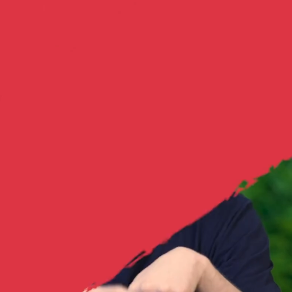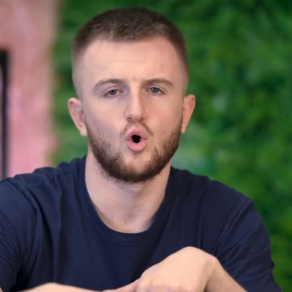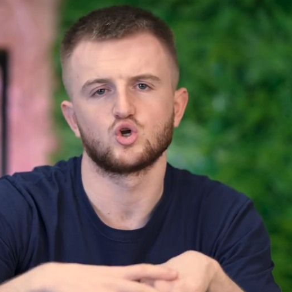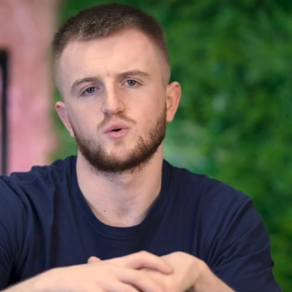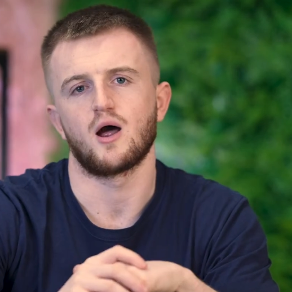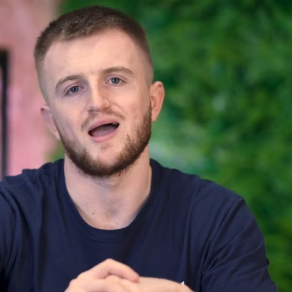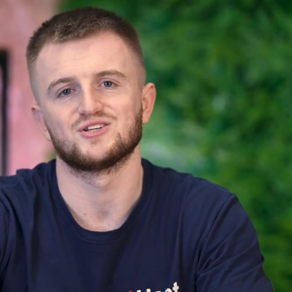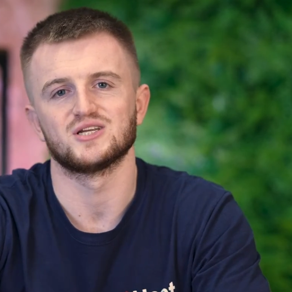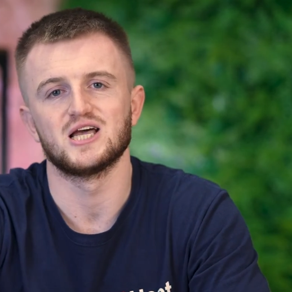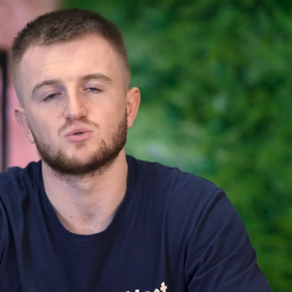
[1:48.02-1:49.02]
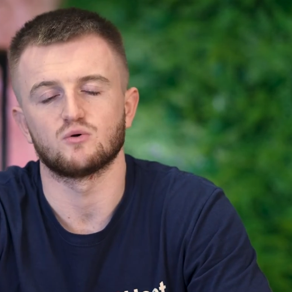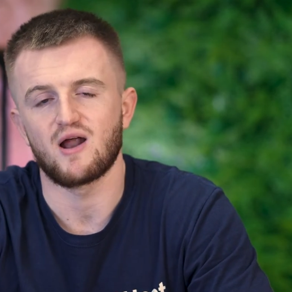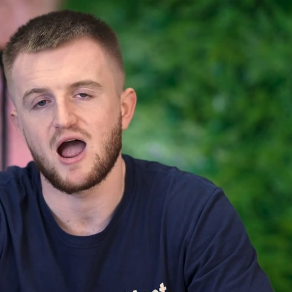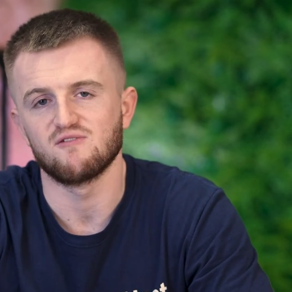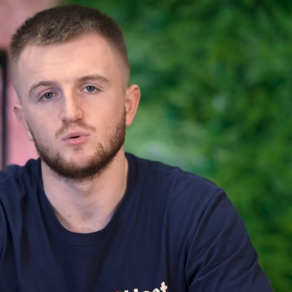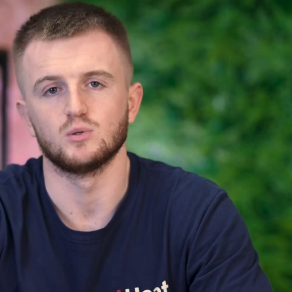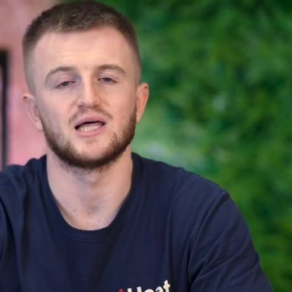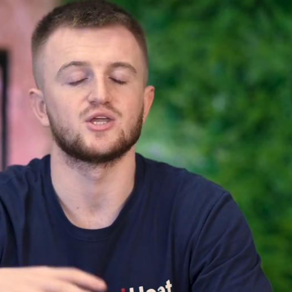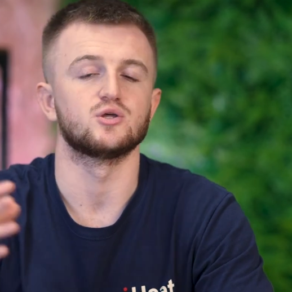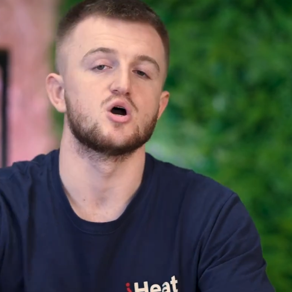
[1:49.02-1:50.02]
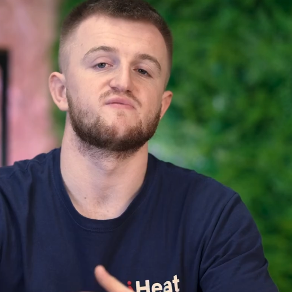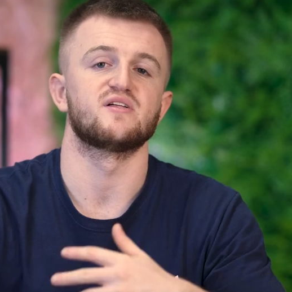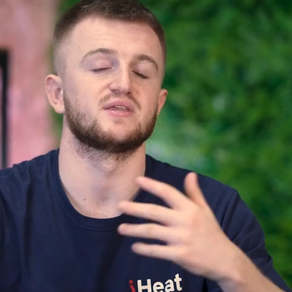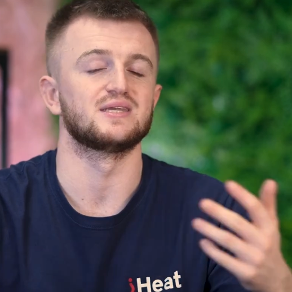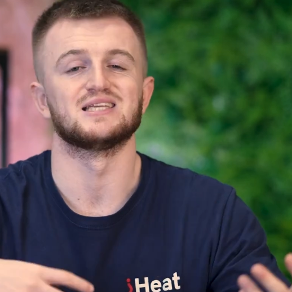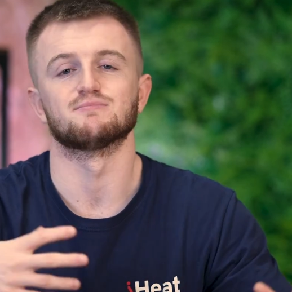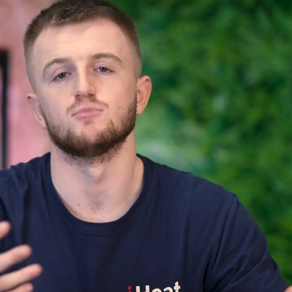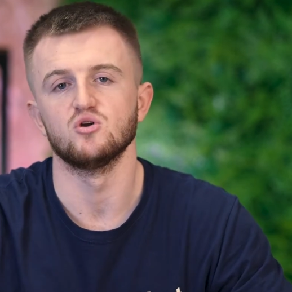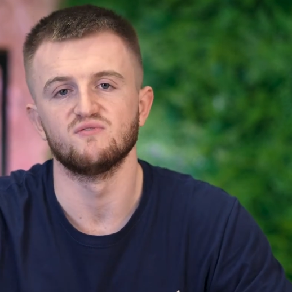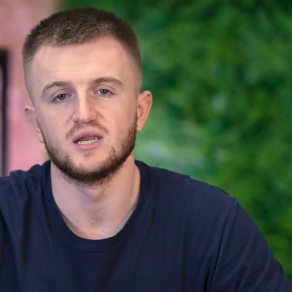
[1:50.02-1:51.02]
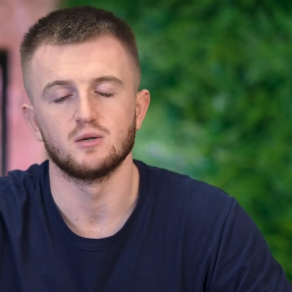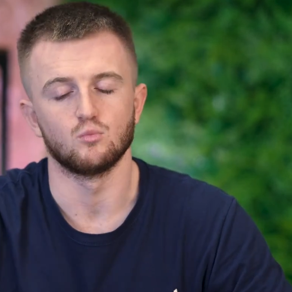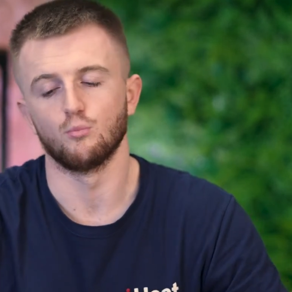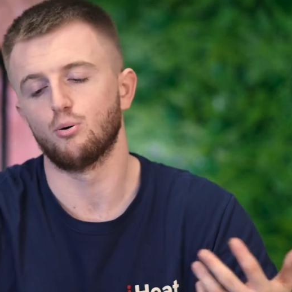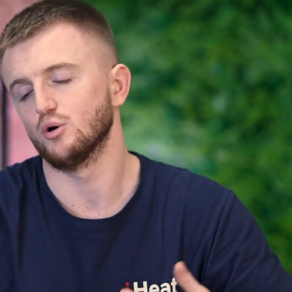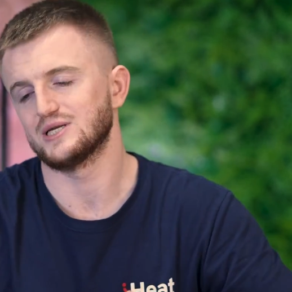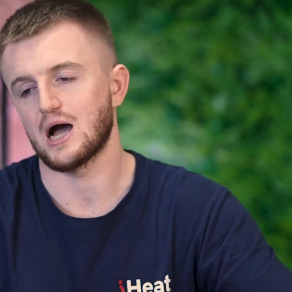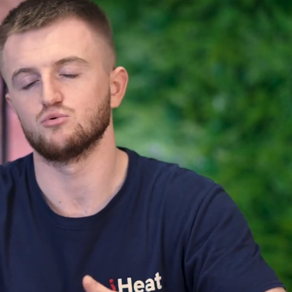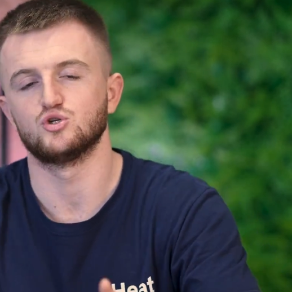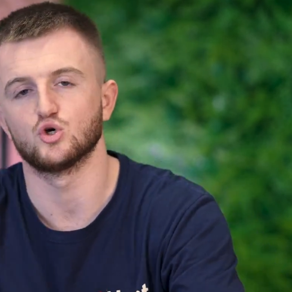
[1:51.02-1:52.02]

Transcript: Of course, when our engineers will arrive, we will let you know if anything needs moving. We'll put down